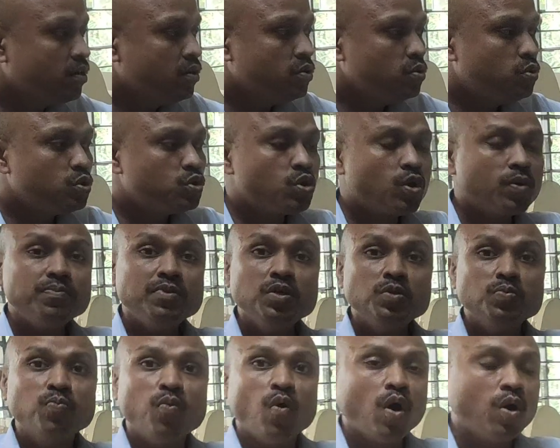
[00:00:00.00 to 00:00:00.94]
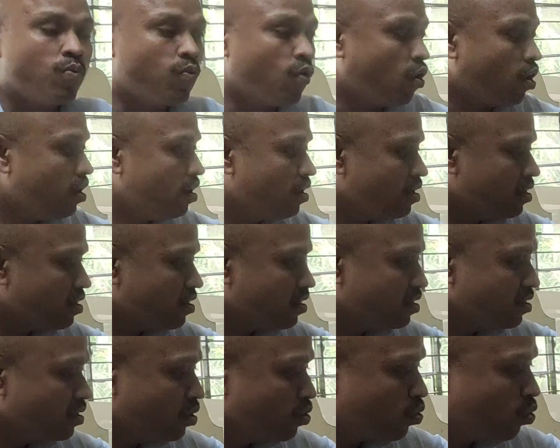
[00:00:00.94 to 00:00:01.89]
use of this ball
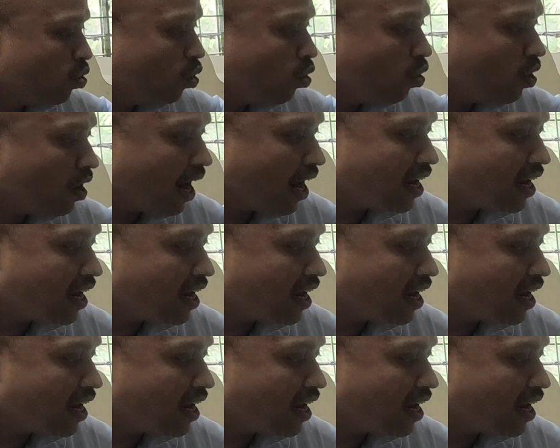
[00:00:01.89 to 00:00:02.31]
valve, the hole